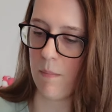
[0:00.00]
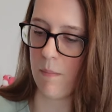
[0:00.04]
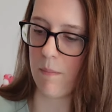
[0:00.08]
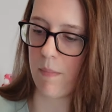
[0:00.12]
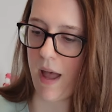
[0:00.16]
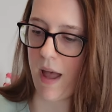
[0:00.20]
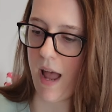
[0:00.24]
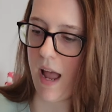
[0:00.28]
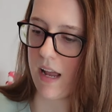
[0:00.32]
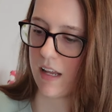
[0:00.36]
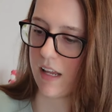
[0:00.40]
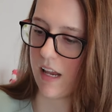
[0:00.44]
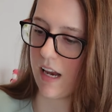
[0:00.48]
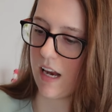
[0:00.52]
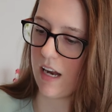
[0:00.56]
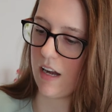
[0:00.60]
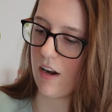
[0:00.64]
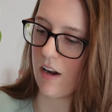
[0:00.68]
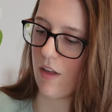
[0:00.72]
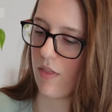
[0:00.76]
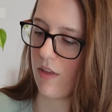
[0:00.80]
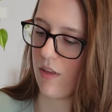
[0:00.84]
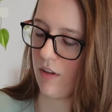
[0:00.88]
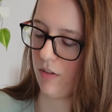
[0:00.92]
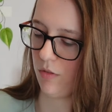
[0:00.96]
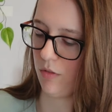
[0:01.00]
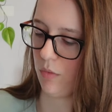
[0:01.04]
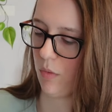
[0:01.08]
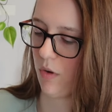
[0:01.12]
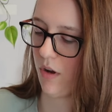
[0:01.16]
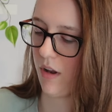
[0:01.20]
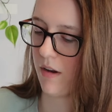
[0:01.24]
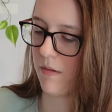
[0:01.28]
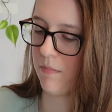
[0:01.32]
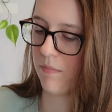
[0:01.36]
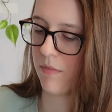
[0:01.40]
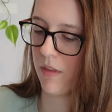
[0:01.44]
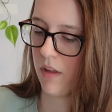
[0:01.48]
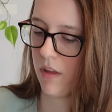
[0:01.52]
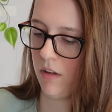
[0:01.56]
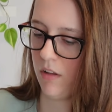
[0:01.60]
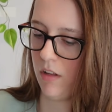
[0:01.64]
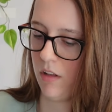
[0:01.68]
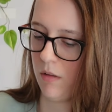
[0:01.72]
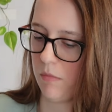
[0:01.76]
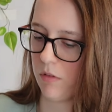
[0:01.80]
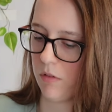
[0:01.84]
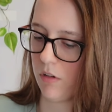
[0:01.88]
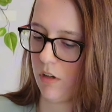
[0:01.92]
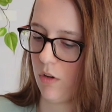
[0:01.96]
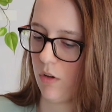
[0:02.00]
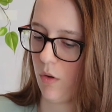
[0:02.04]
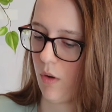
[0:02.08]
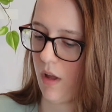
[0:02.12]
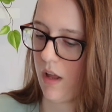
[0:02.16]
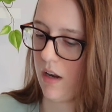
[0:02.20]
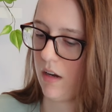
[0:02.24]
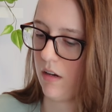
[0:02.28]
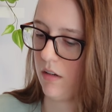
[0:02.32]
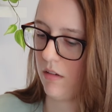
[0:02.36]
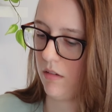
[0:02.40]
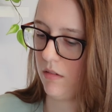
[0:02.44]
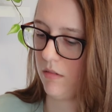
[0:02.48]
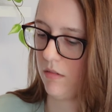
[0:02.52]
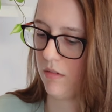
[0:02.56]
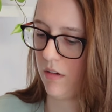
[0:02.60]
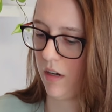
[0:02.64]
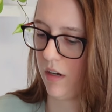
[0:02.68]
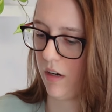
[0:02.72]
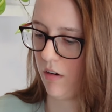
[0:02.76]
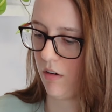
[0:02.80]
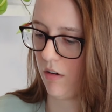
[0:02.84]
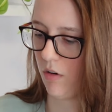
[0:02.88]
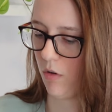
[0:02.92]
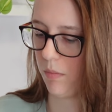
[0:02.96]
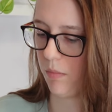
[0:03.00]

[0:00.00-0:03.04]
packing this one. I'm just gonna go ahead and tear it